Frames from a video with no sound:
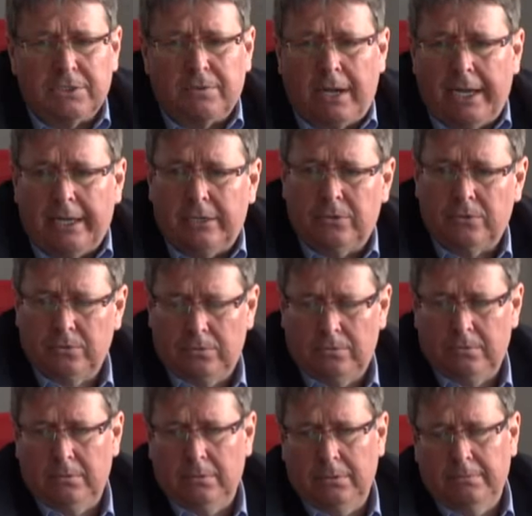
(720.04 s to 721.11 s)
trying
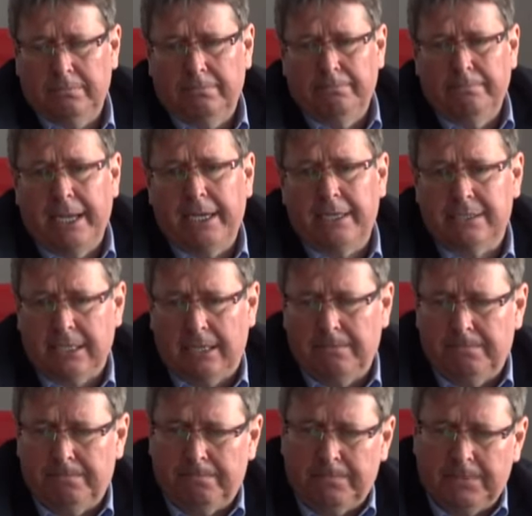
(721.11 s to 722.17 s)
to make
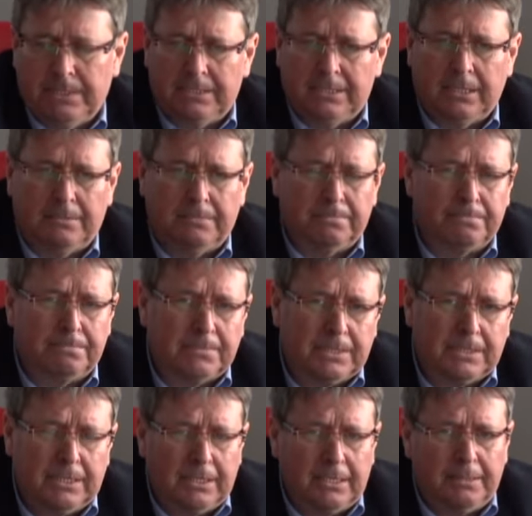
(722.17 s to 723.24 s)
some
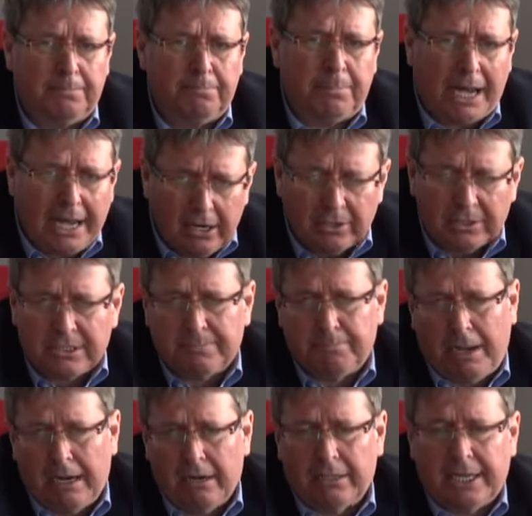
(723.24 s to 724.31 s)

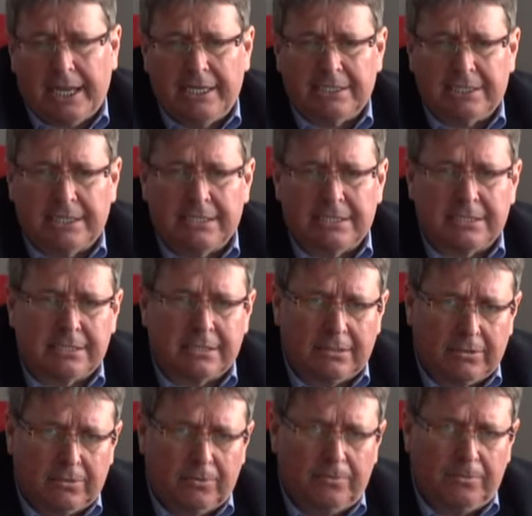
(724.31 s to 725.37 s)
pilot cases
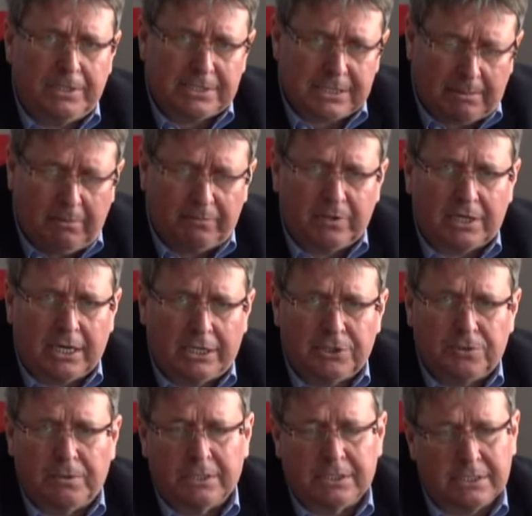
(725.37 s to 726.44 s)
with some of the
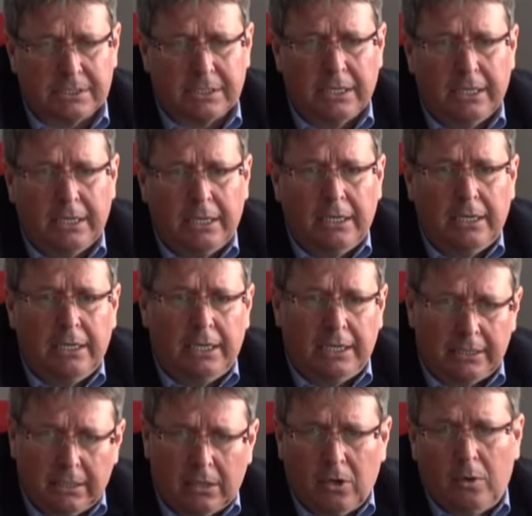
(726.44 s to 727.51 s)
countries
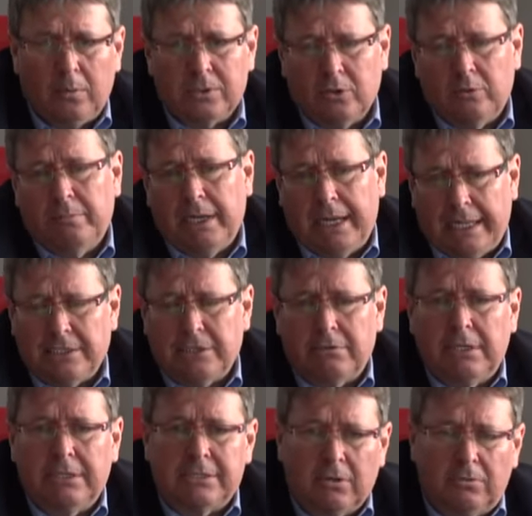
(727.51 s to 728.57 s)
in the globe, so
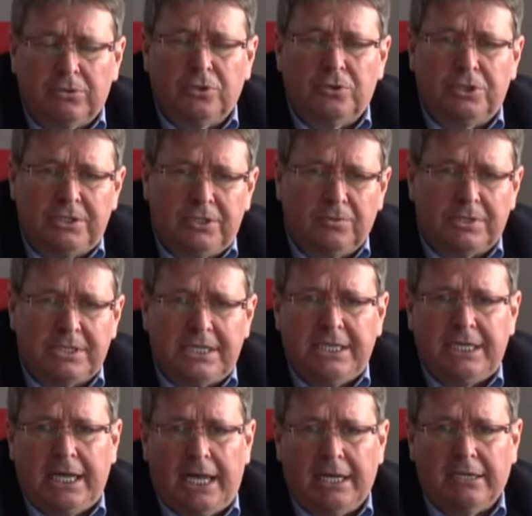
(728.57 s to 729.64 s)
bilateral, so to
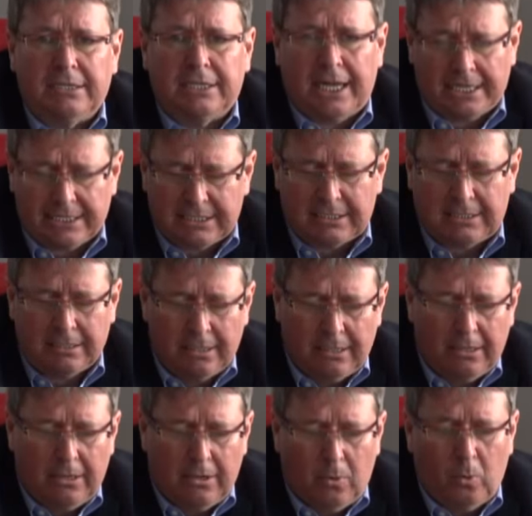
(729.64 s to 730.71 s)
see and test
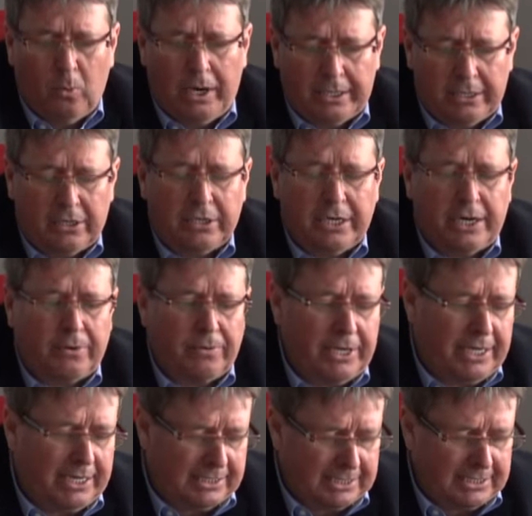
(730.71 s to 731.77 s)
whether there
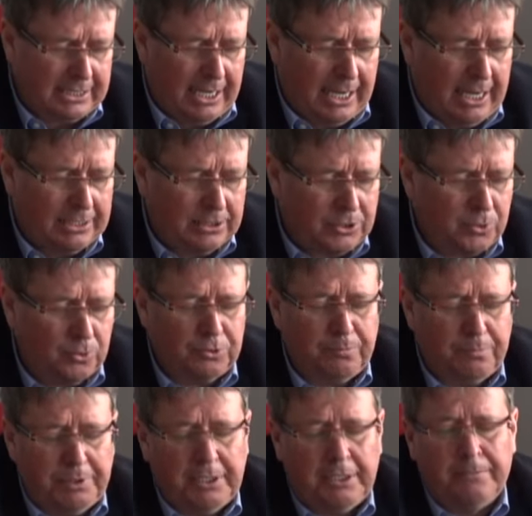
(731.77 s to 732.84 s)
is and
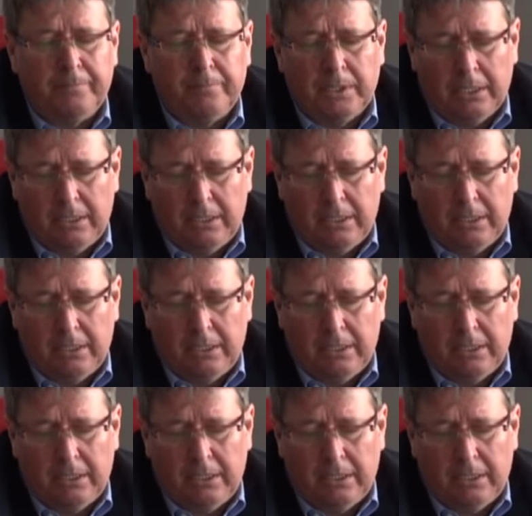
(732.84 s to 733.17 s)
should be